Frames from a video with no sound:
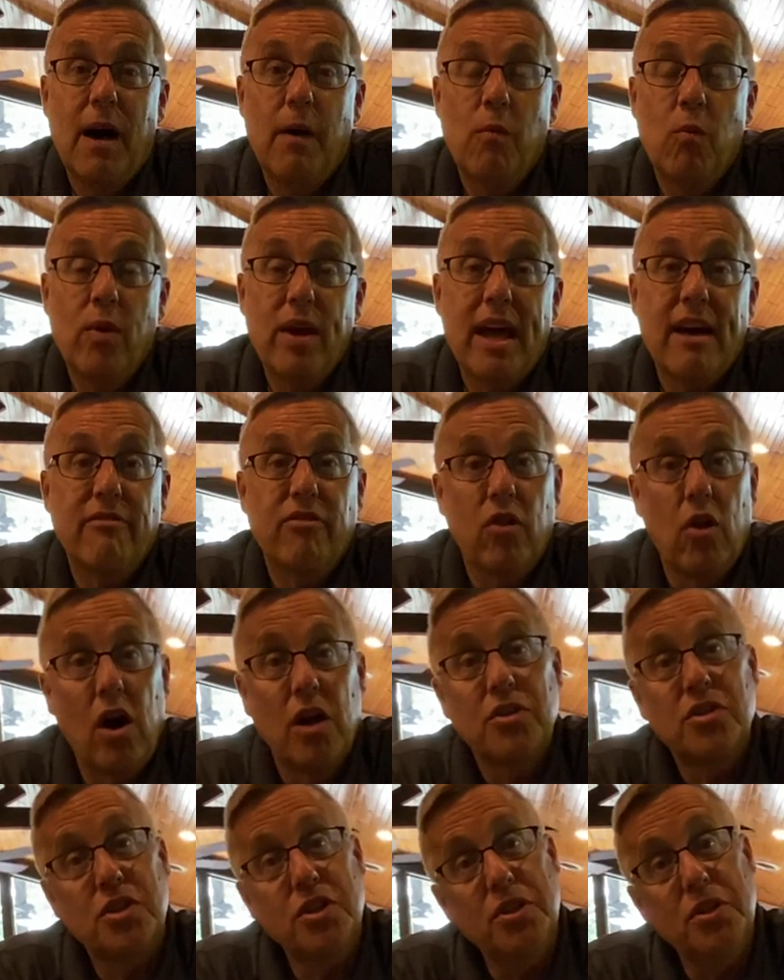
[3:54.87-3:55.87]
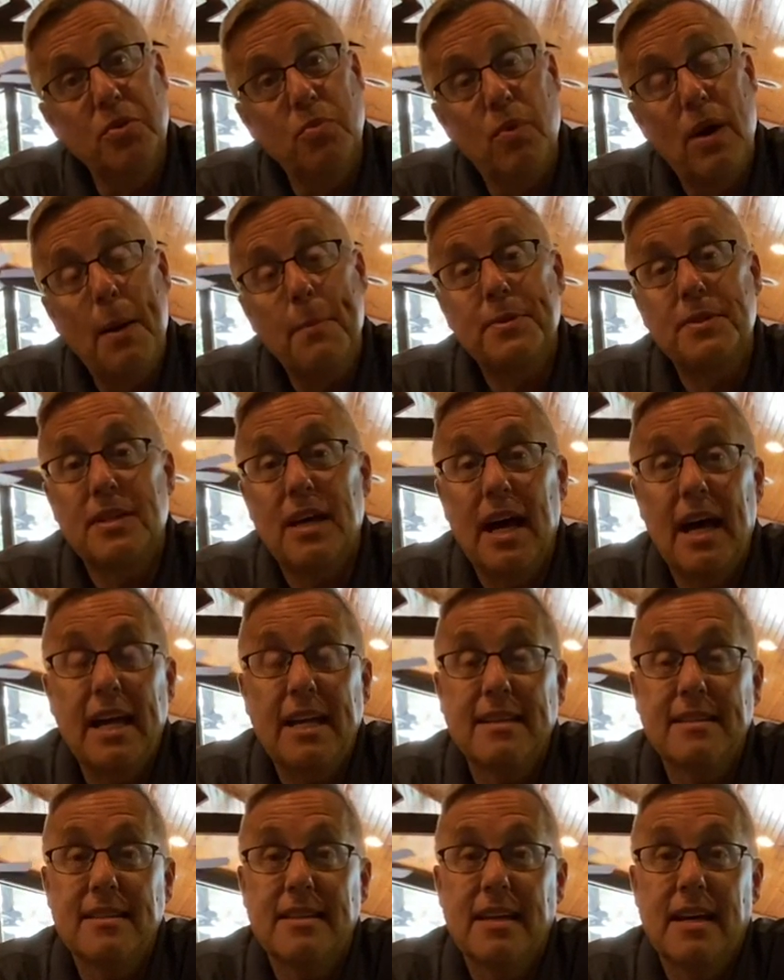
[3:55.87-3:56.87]
We have launched a new
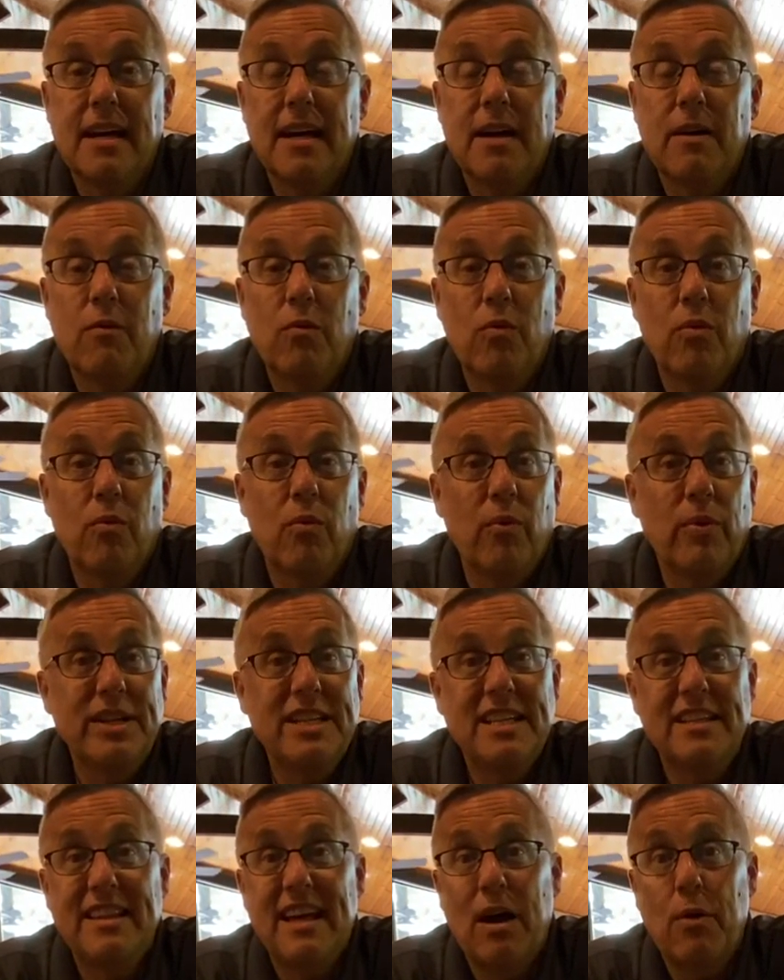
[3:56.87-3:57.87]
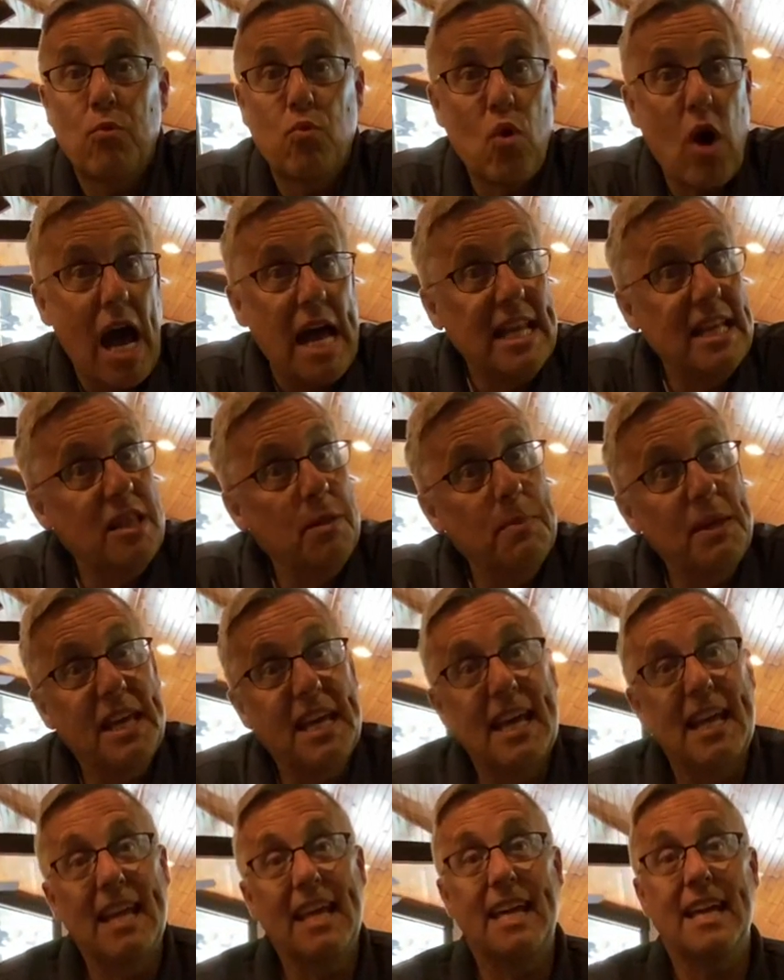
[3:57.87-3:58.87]
website. We did that right at the
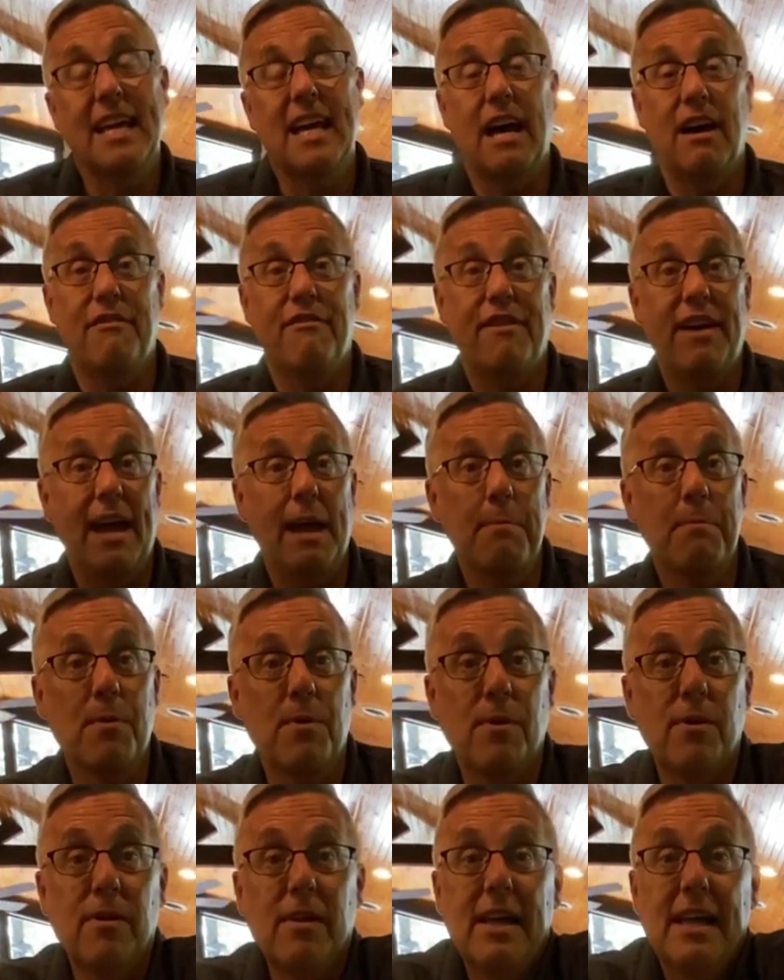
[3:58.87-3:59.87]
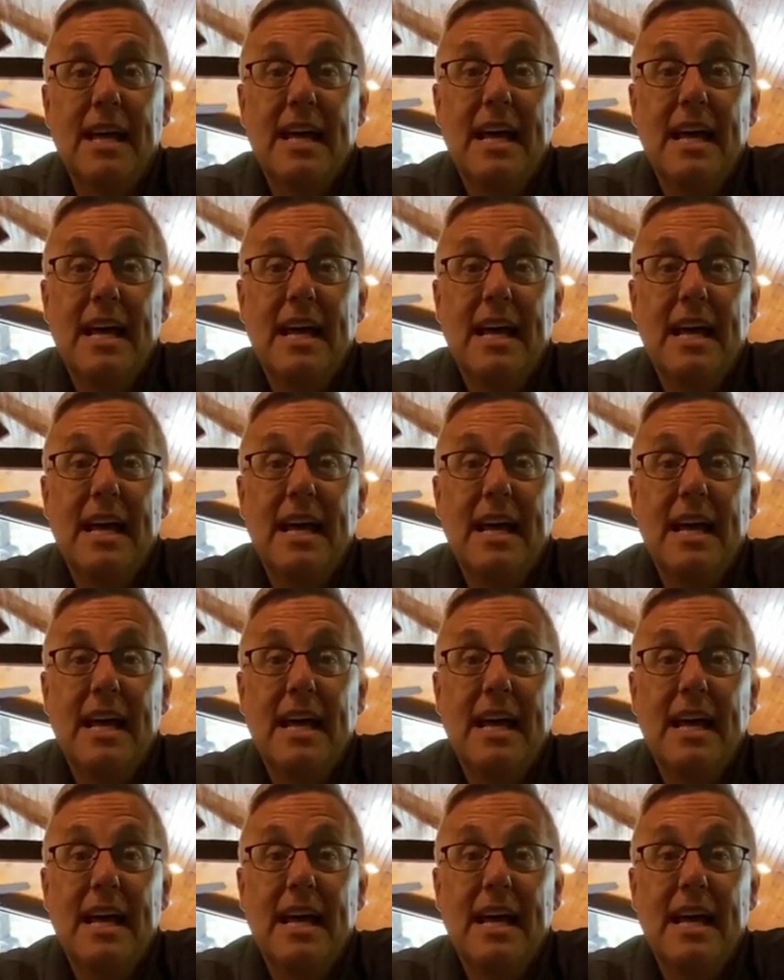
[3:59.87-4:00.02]
beginning of April.